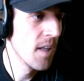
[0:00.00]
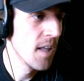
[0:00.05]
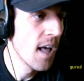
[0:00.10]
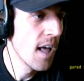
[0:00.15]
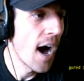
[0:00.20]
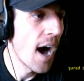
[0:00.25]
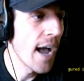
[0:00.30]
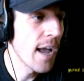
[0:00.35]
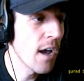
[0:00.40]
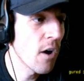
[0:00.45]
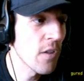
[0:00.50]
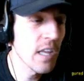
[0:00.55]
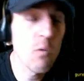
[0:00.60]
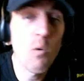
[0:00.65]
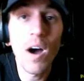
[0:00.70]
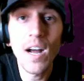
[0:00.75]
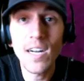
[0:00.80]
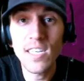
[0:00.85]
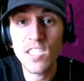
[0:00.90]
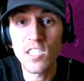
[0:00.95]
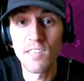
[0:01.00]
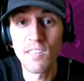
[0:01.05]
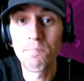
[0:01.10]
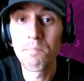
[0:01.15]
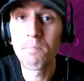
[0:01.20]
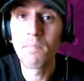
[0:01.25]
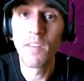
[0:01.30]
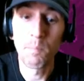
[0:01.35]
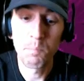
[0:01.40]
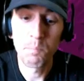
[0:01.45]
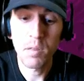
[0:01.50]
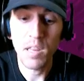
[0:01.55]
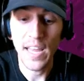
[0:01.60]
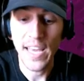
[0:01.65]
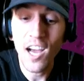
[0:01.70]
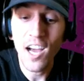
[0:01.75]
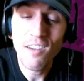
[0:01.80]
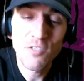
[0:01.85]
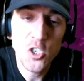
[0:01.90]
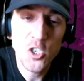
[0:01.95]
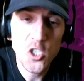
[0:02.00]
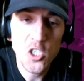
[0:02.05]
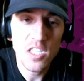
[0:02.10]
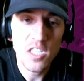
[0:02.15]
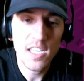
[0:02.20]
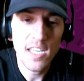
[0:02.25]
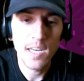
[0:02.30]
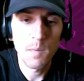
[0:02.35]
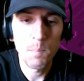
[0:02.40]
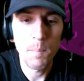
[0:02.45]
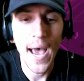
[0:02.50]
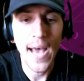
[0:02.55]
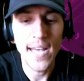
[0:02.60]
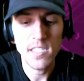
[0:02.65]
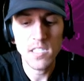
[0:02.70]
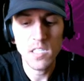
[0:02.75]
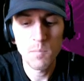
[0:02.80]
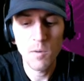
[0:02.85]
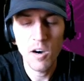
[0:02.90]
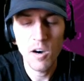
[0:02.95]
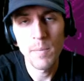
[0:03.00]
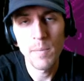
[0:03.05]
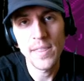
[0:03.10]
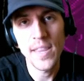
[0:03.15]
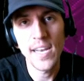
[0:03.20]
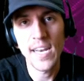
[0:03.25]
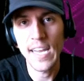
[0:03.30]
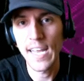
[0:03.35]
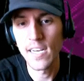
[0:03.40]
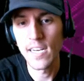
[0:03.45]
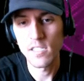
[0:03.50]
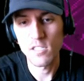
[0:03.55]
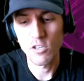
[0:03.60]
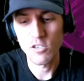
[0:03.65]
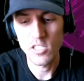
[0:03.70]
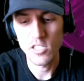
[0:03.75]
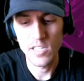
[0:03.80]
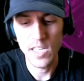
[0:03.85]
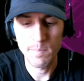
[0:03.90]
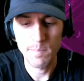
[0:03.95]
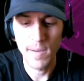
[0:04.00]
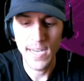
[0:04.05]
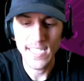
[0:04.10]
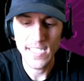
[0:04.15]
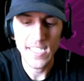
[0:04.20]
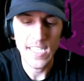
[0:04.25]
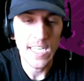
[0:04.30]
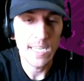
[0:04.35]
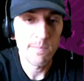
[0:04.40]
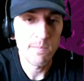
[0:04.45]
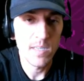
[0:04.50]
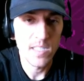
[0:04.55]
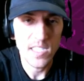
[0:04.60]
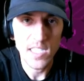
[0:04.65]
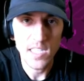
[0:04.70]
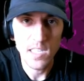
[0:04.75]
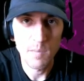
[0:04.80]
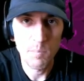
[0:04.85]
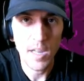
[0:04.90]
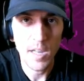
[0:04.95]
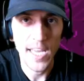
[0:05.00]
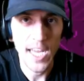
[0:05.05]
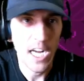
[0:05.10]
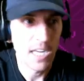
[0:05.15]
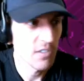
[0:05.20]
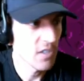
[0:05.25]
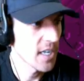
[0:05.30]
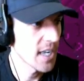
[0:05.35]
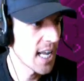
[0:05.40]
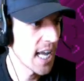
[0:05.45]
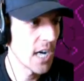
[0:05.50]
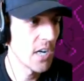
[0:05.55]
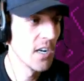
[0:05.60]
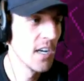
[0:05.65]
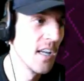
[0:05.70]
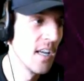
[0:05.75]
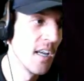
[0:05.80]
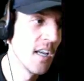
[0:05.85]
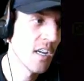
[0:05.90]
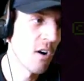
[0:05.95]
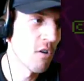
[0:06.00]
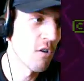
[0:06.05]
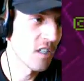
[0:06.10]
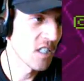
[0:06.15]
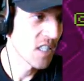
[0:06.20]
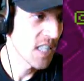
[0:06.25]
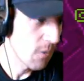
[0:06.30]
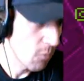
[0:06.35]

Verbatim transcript: I only watch the the playoffs usually in basketball, but then again, it's also like my team is in the playoffs right now, Golden State